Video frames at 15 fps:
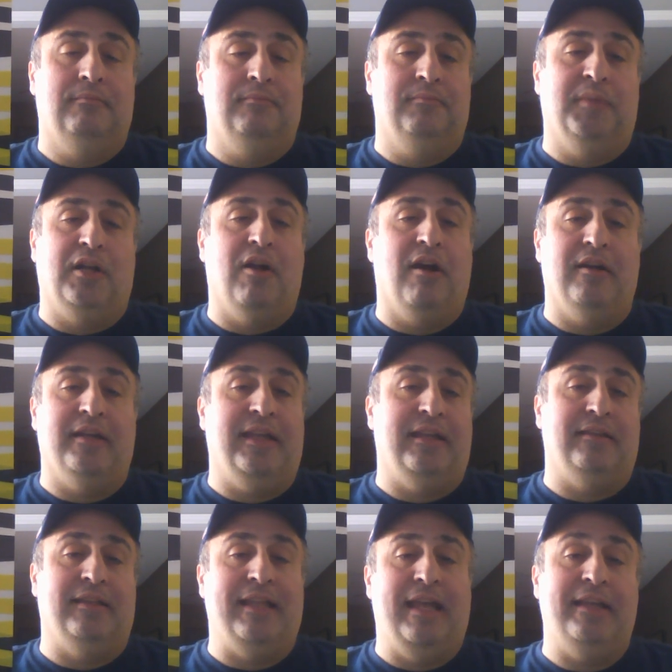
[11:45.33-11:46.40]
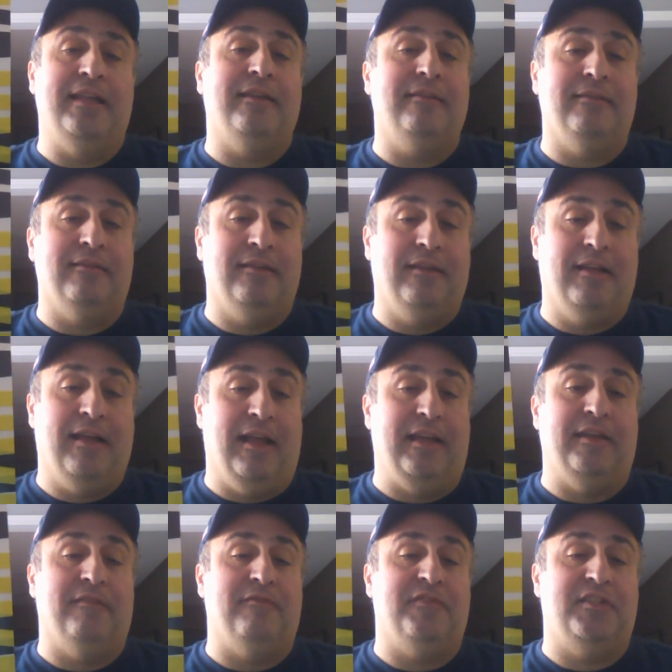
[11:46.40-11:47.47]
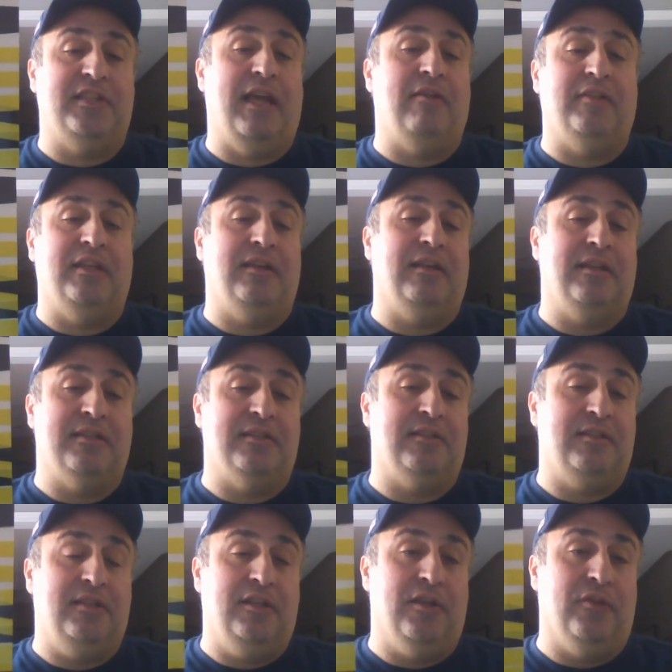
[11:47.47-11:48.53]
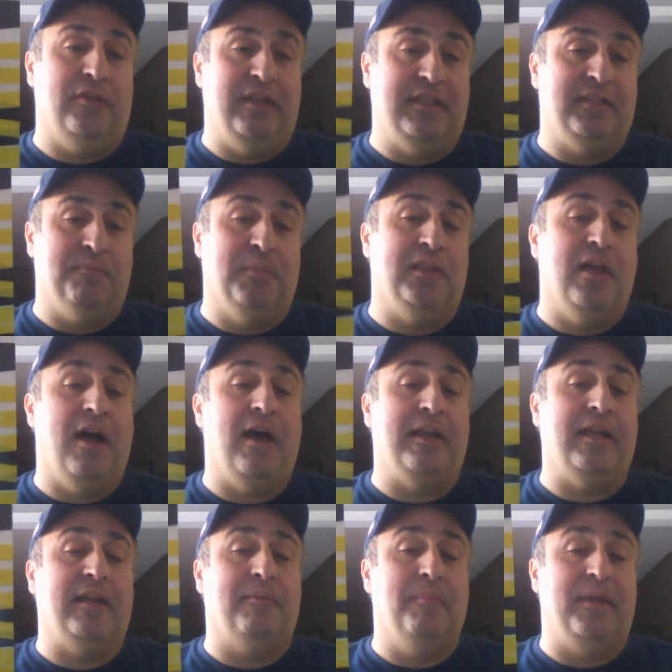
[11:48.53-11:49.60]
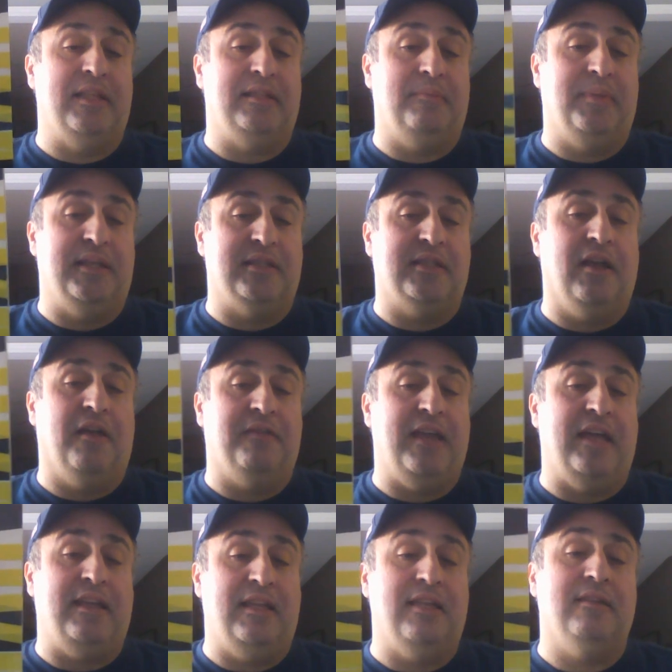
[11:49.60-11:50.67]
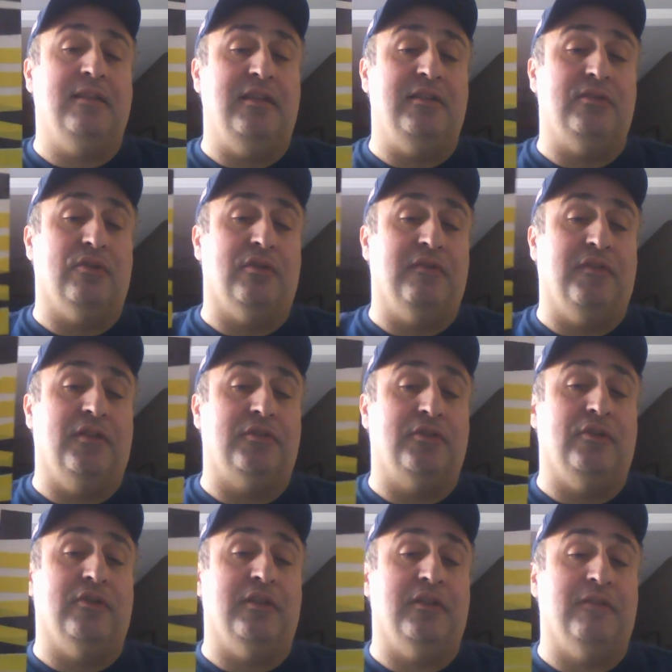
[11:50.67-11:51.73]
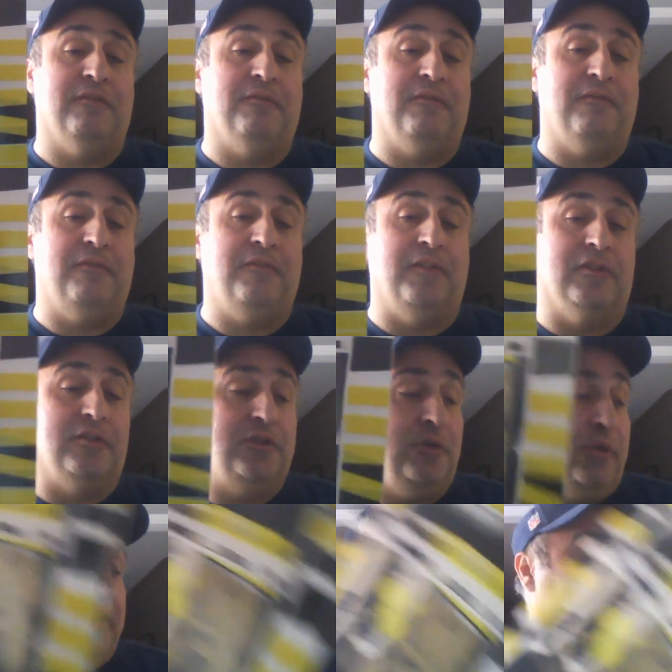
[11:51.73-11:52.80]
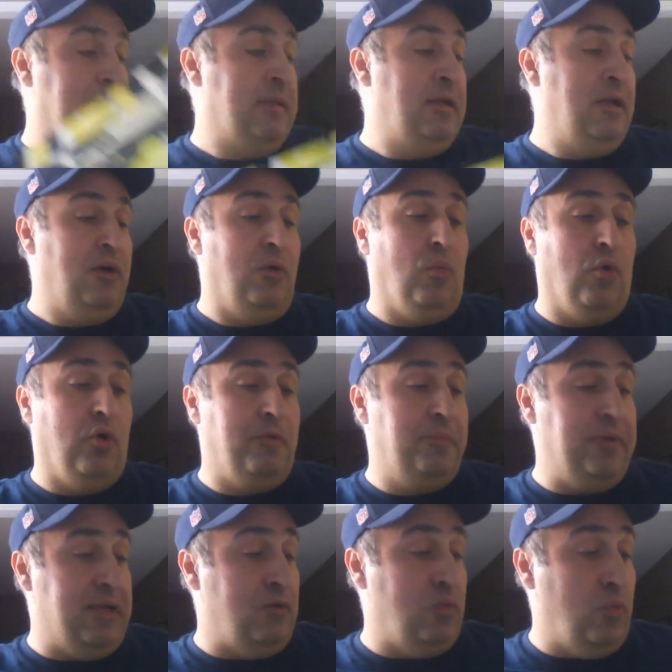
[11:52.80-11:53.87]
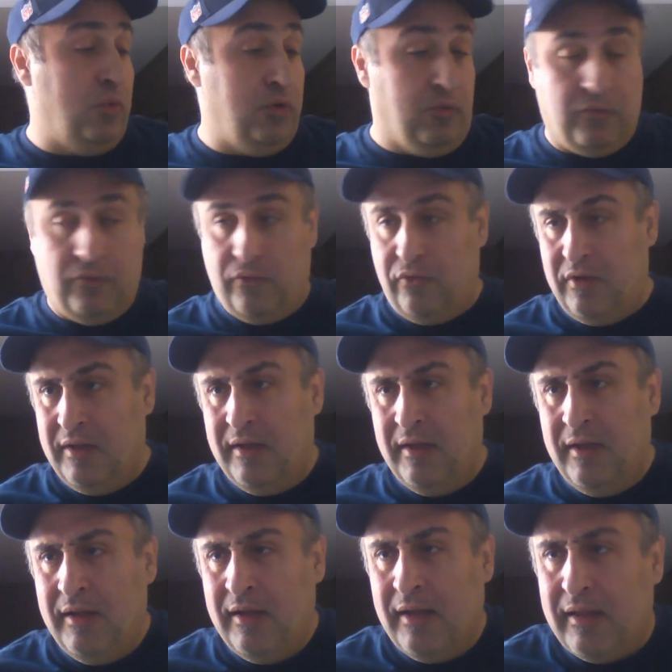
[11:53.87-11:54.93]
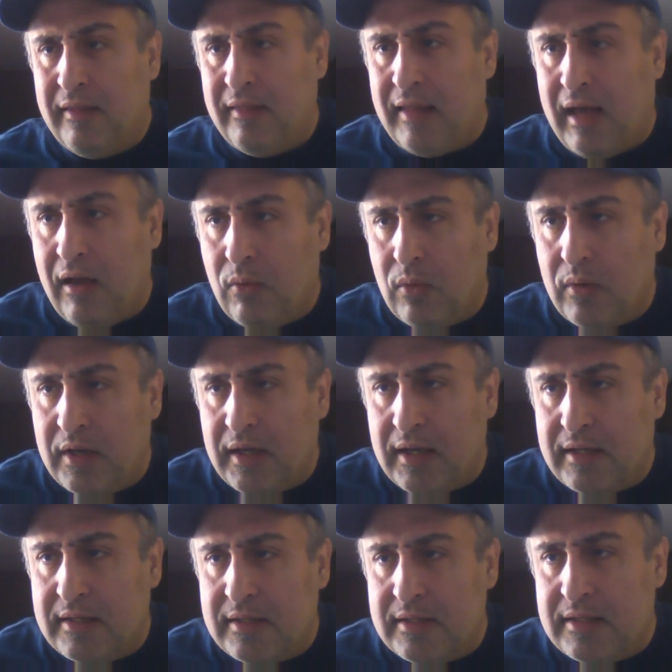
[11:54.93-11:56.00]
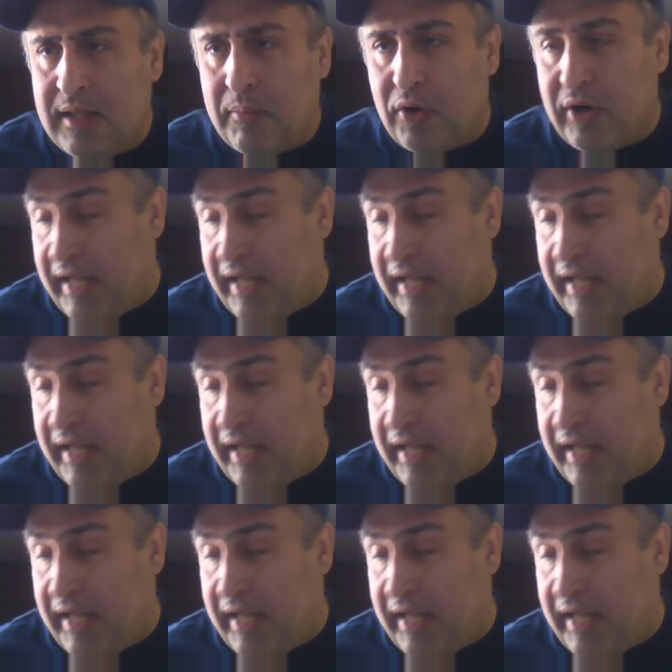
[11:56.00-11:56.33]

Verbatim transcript: McCartney and Lennon kind of sounding because you know it's melodic, but it but it's got that indie sort of alternative feel to it. Warp and Woof. That was number